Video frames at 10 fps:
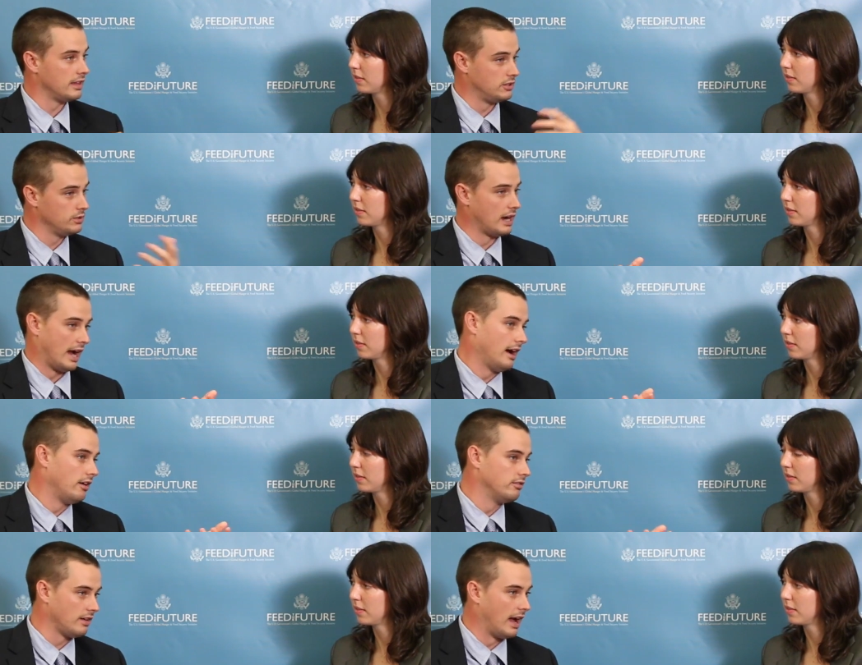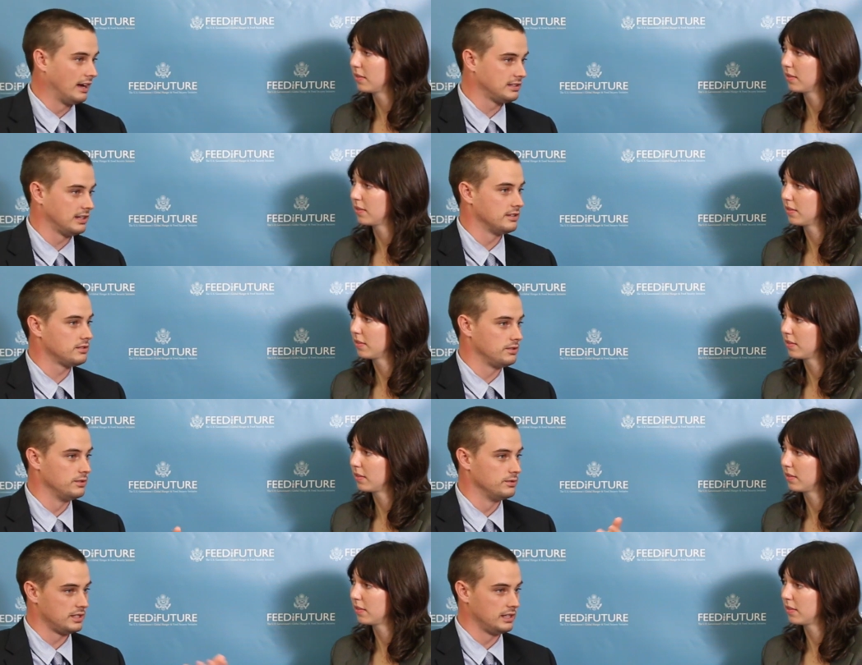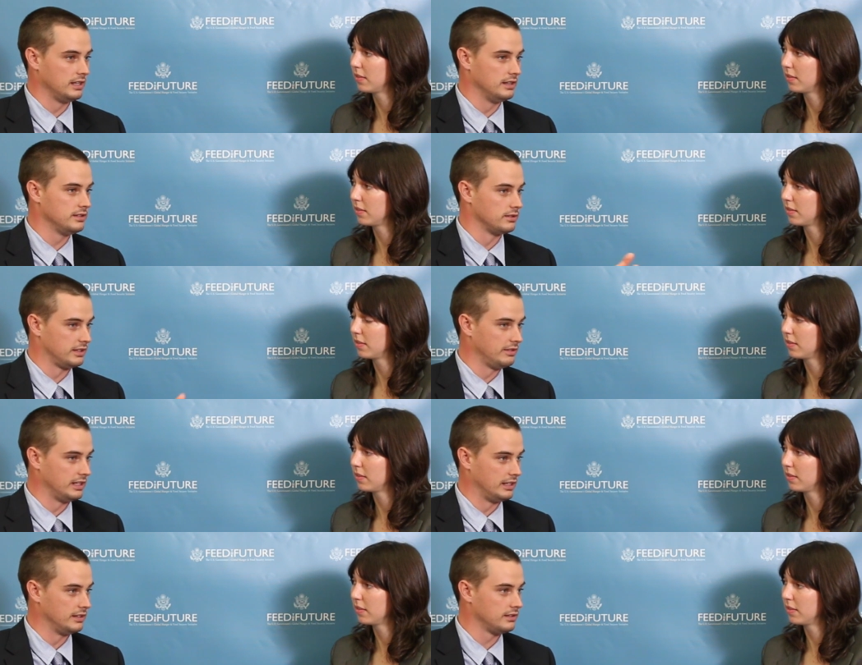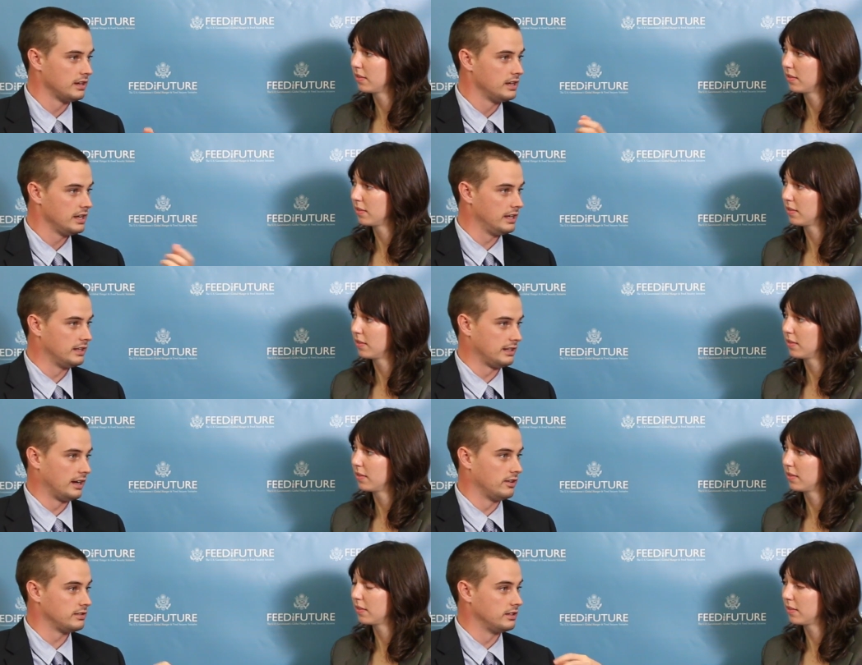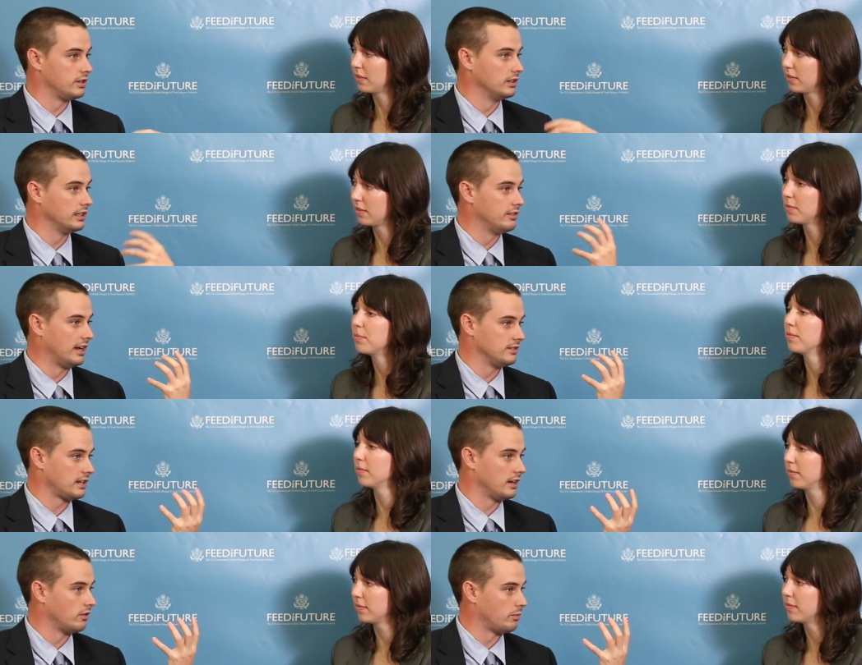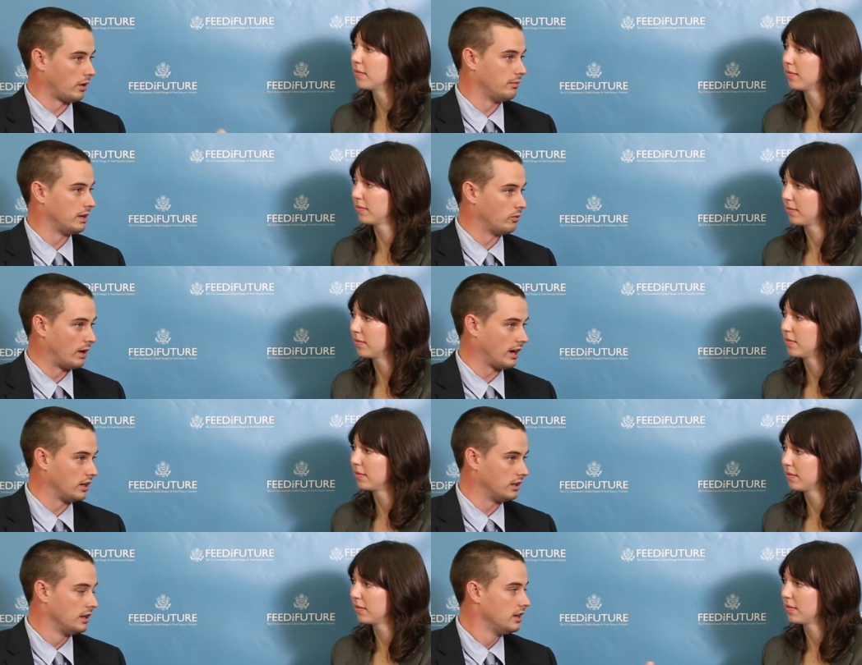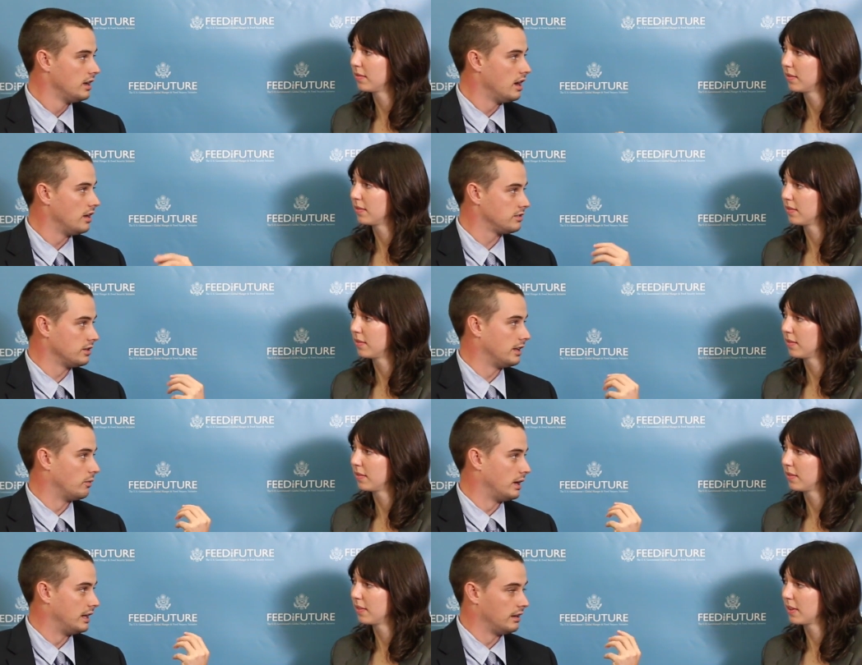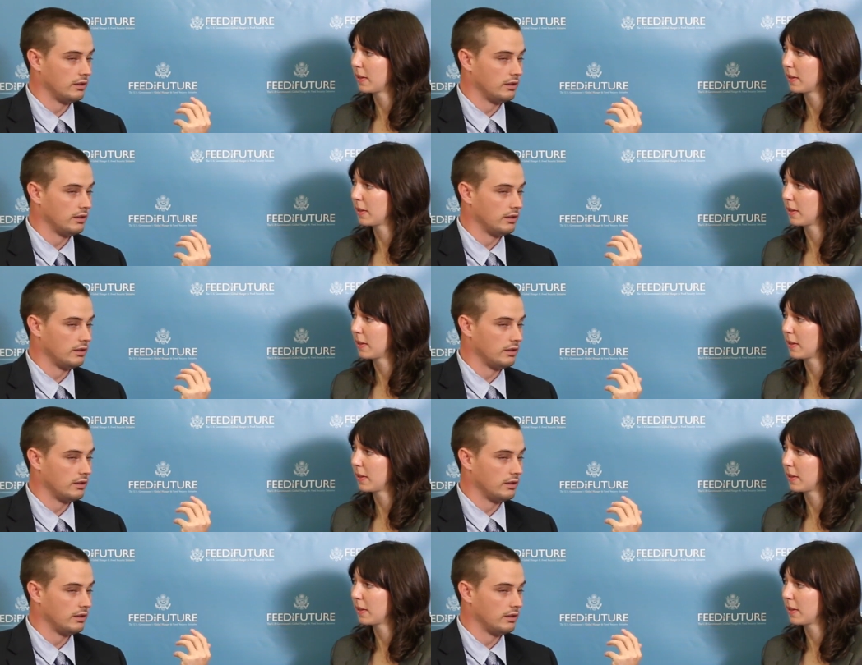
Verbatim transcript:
Speaker 1: They do have access to CDs or DVDs in the towns, and you can leave that as kind of a permanent record, so that when